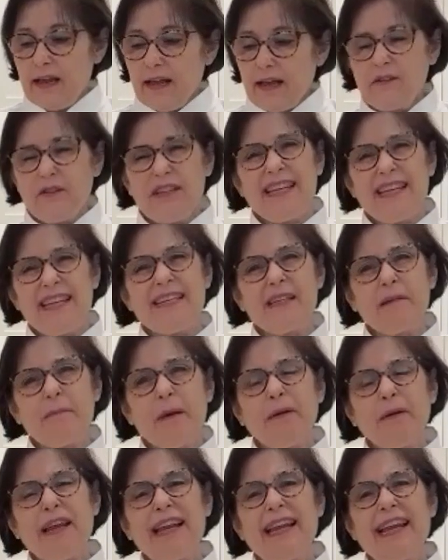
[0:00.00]
So it takes
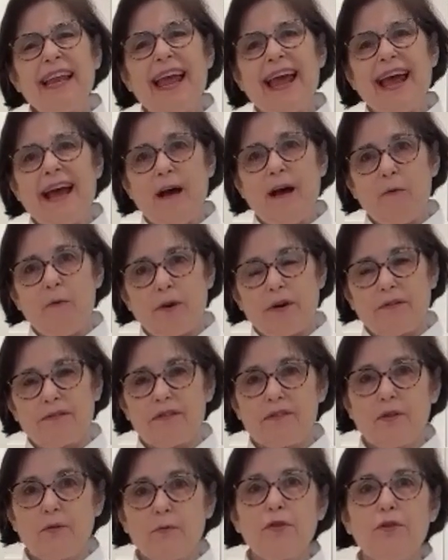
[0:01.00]
about an hour.
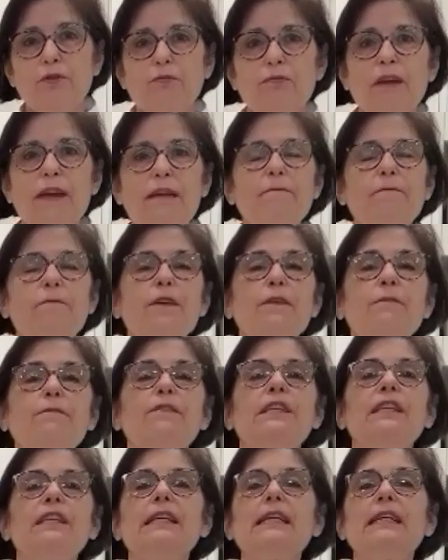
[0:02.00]
So
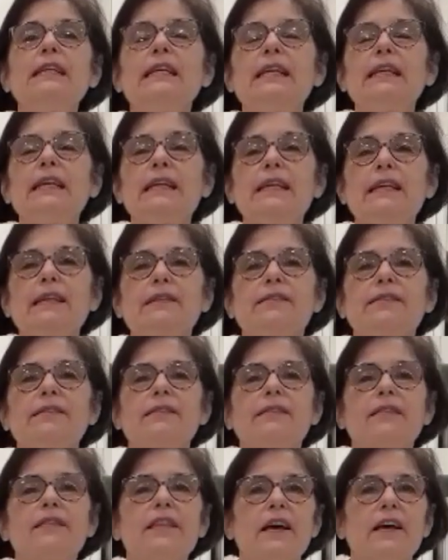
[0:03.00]
350 is
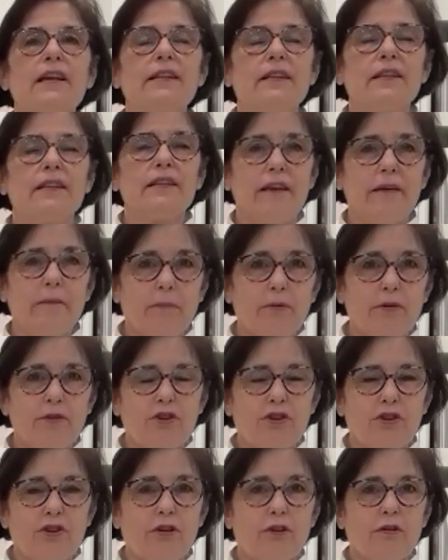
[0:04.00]
the
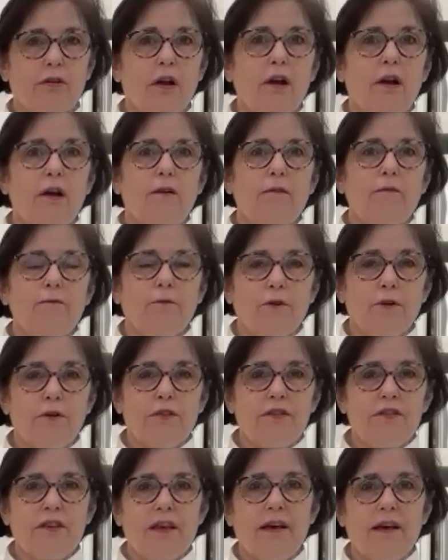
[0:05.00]
temperature for
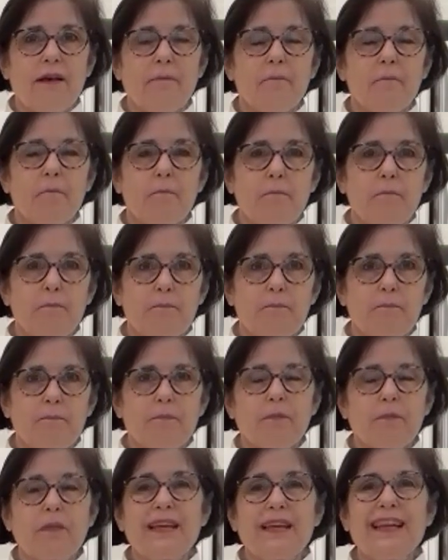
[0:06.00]
the
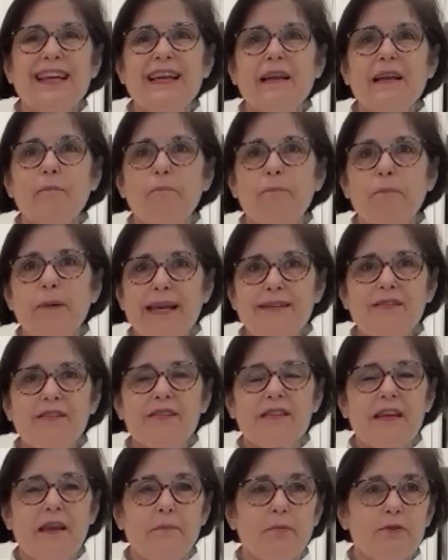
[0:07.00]

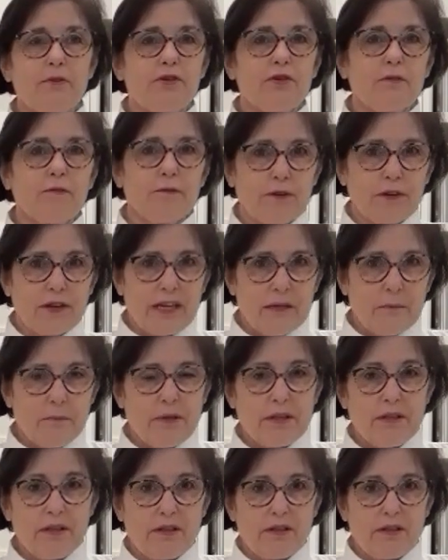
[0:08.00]
best temperature for keeping